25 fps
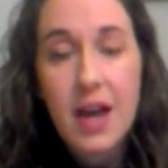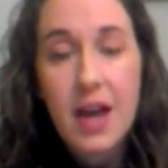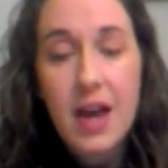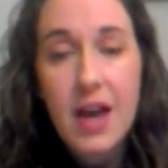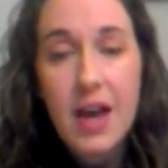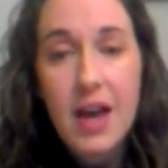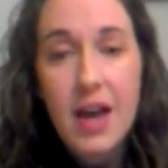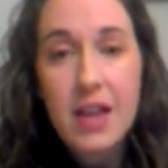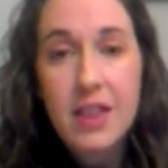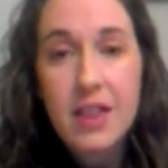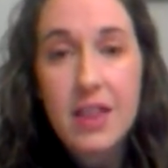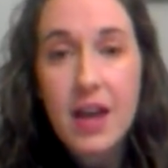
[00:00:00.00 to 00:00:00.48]

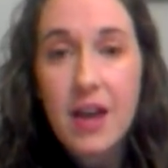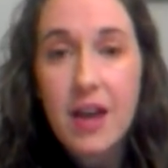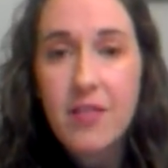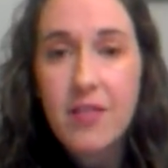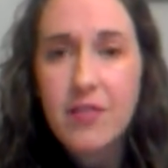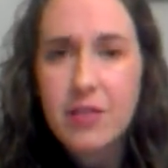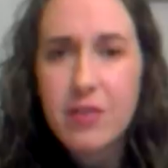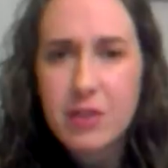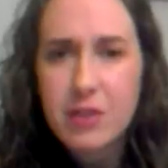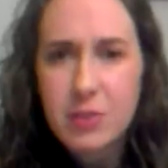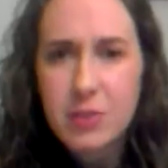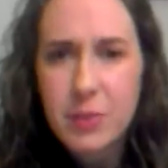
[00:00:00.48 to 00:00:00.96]
And that
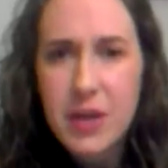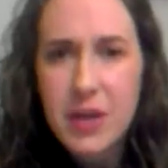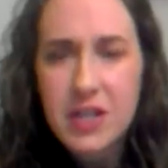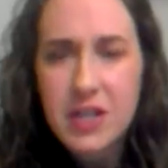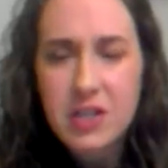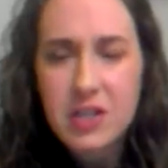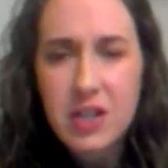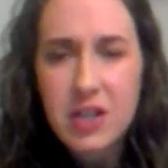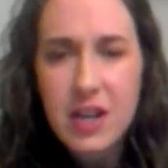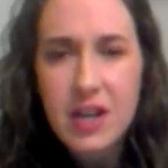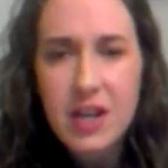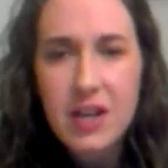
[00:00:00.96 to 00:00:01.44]
first
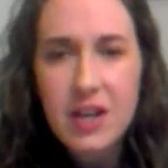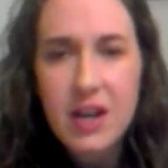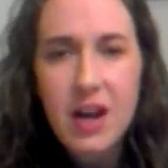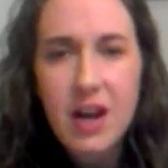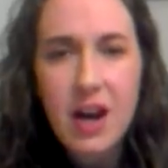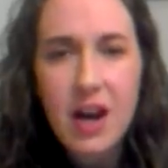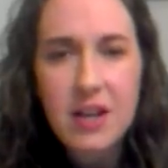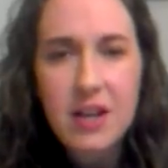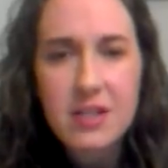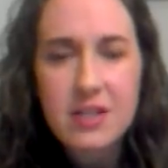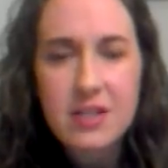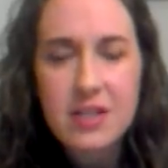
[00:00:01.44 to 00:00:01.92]
paycheck,
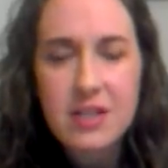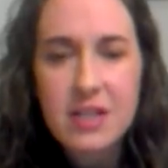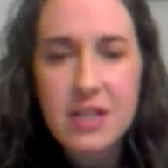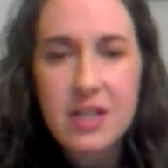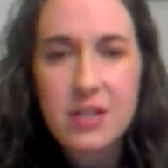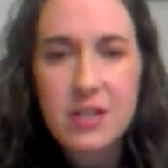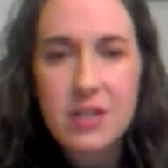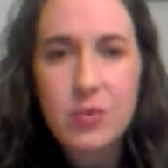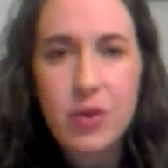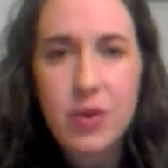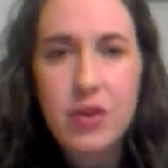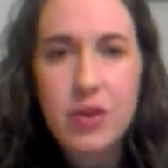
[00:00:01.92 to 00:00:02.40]
honestly,
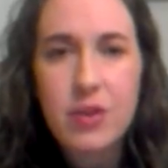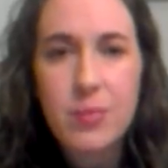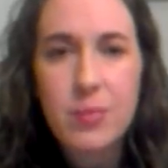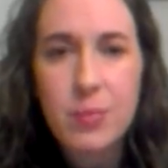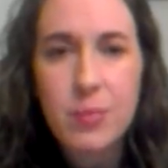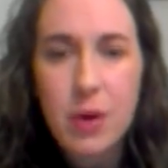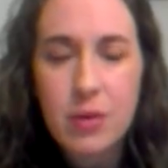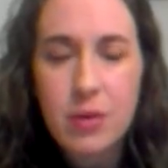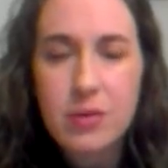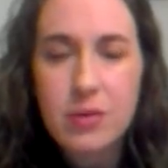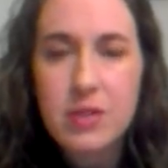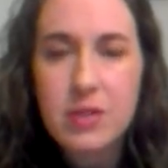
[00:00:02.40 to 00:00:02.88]
is one of the
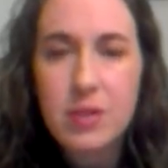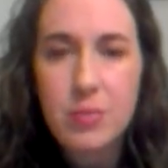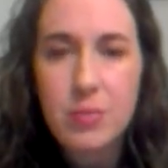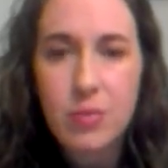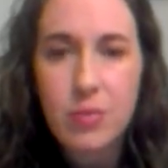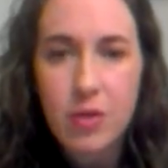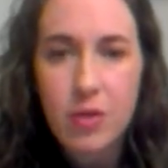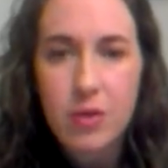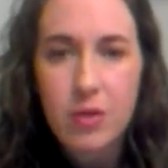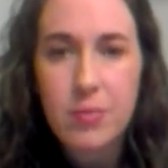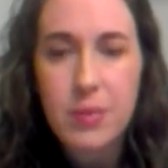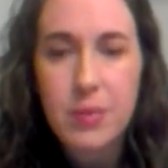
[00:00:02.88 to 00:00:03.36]
most
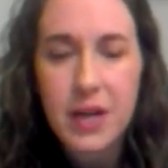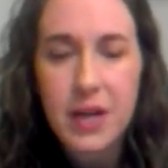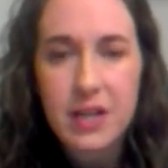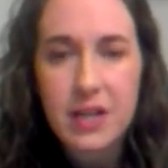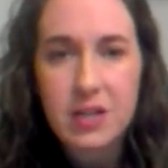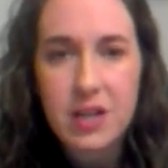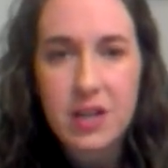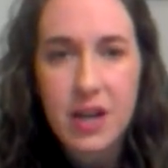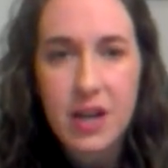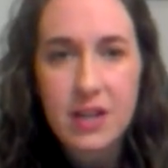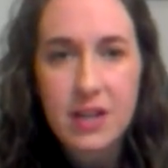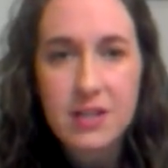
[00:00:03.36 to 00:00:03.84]
important
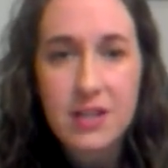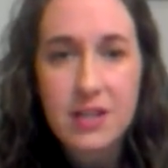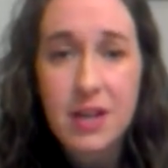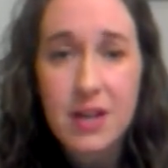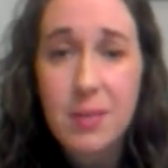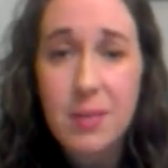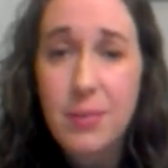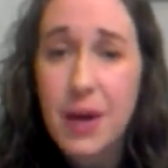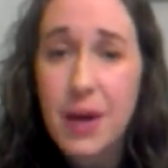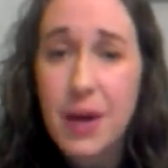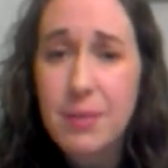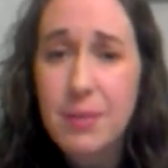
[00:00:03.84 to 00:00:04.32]
paychecks.
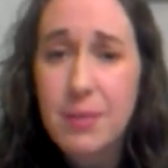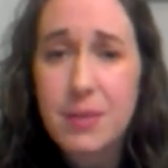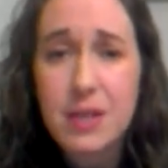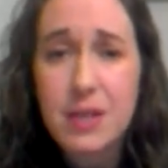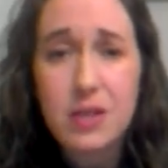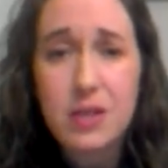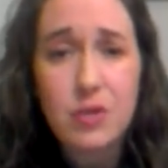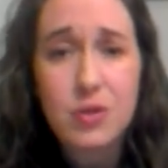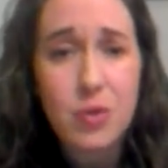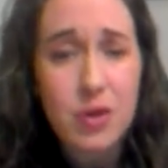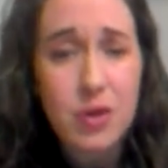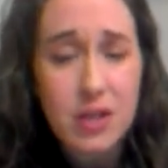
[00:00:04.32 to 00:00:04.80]
It might
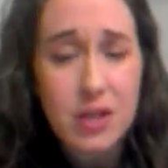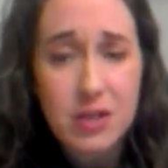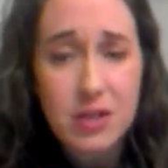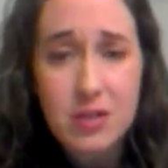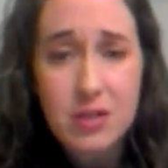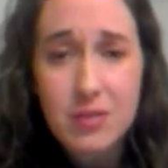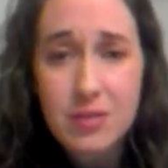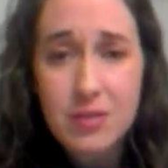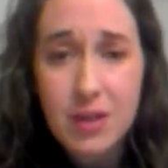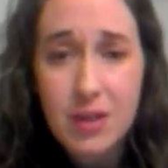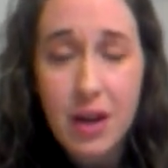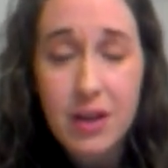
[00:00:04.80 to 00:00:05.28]
be
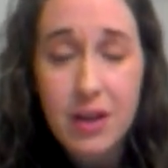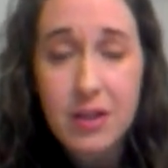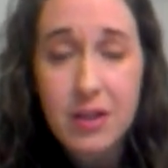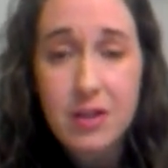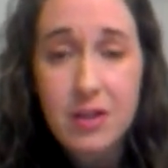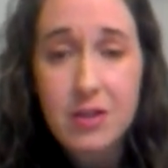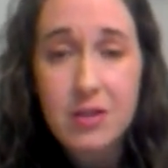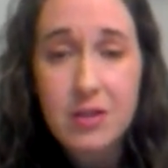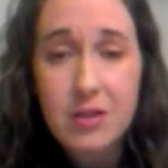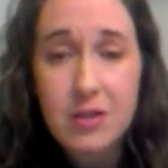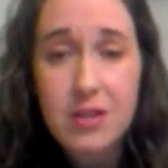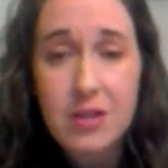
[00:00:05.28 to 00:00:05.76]

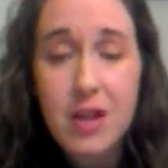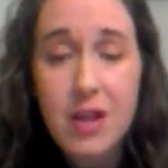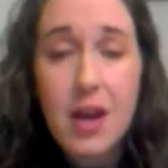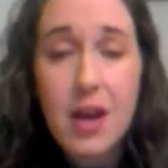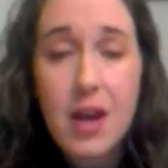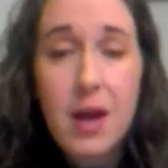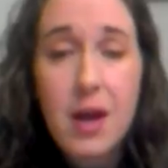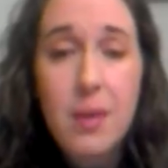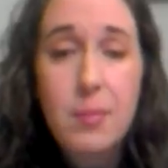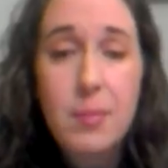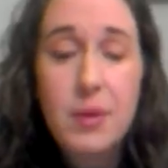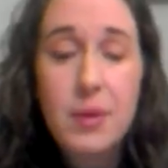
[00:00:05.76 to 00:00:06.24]
$22,
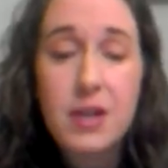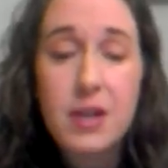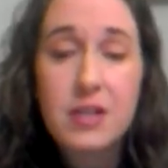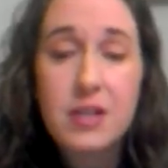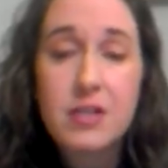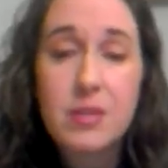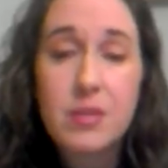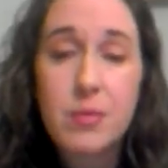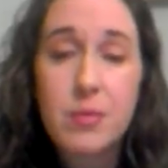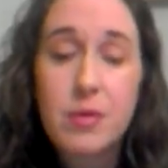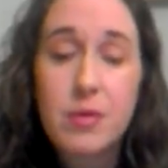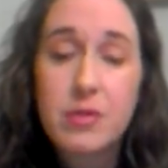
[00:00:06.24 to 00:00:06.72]
but it is
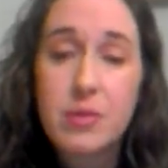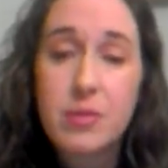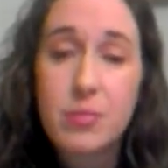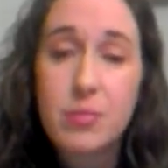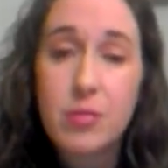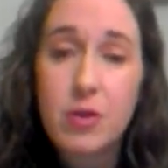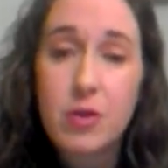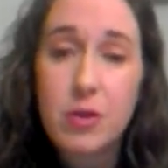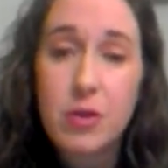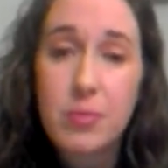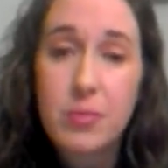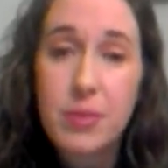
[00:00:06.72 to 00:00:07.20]
the most
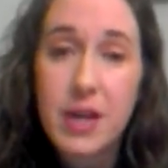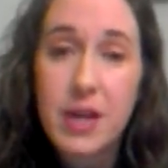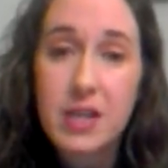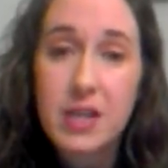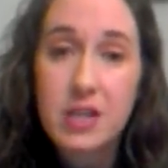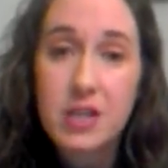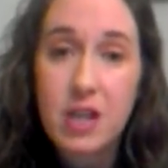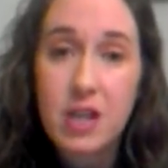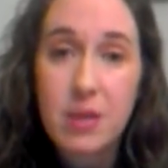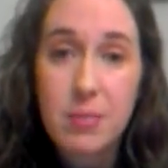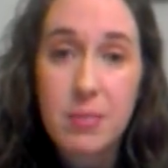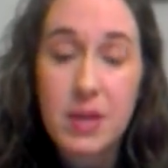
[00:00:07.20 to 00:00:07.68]
important
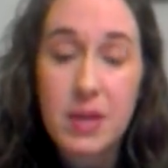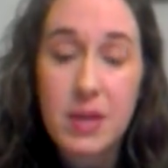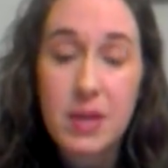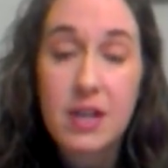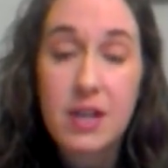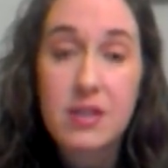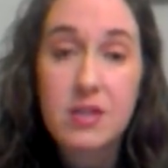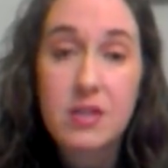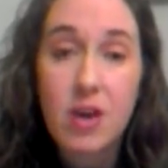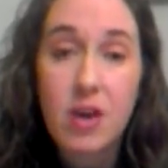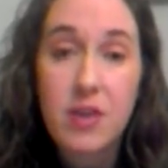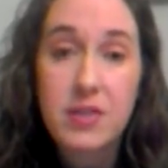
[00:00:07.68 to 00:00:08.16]
paycheck
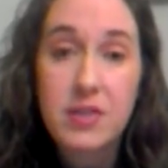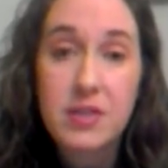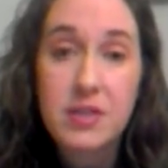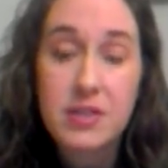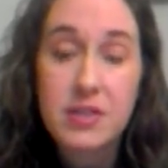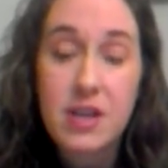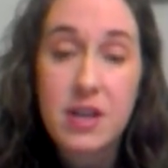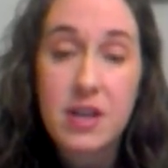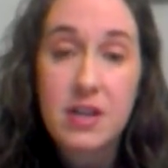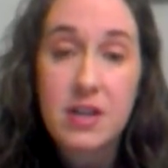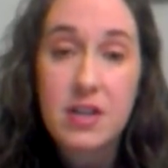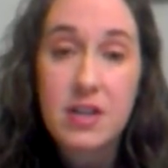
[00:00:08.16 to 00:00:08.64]
because all of a
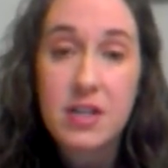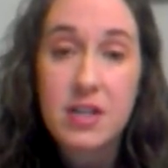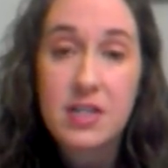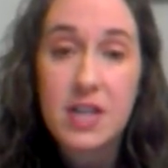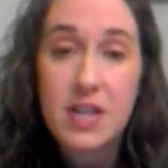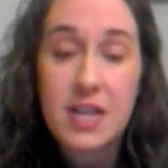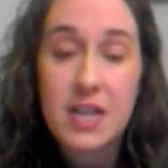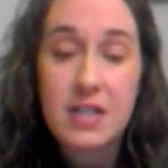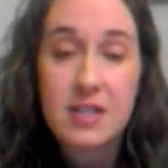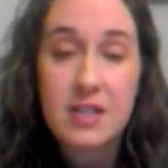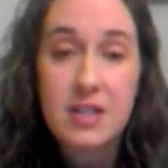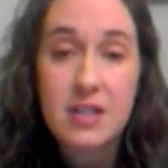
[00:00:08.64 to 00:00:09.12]
sudden it
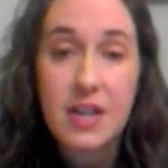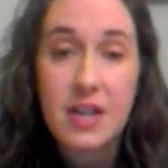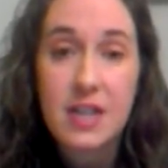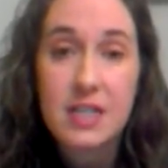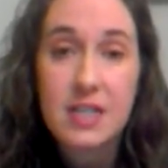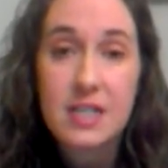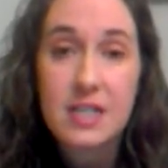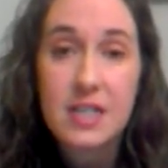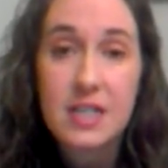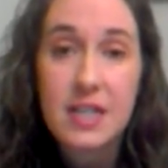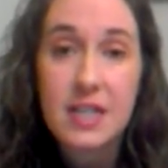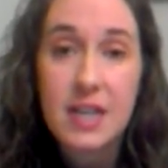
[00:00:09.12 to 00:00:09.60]
takes an
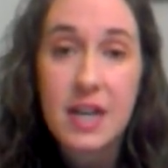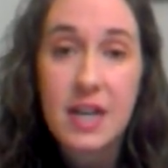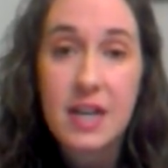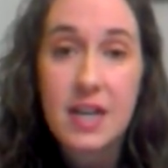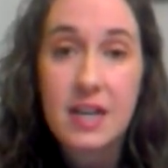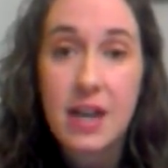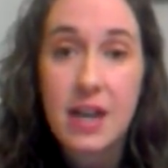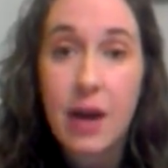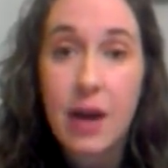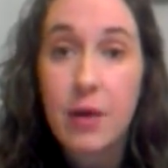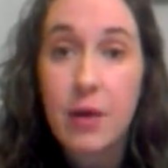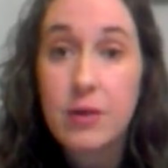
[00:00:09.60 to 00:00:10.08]
idea and
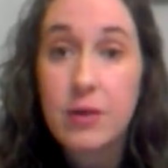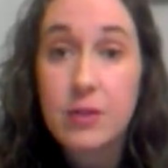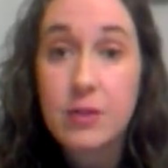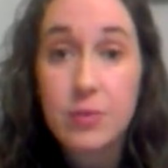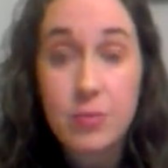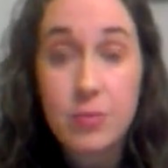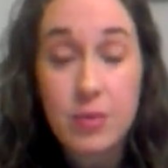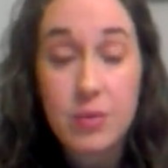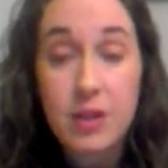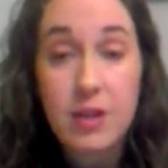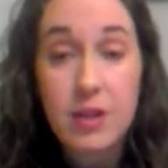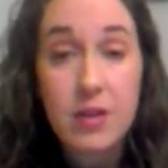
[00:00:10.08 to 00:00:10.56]
now it's
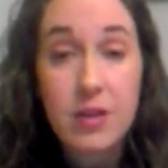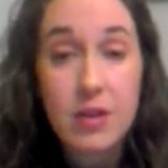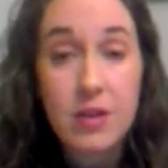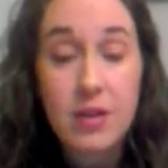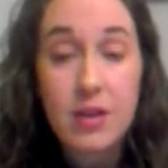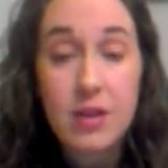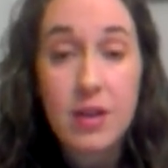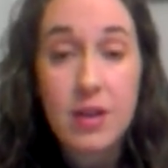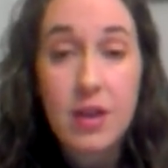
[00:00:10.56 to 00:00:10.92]
real.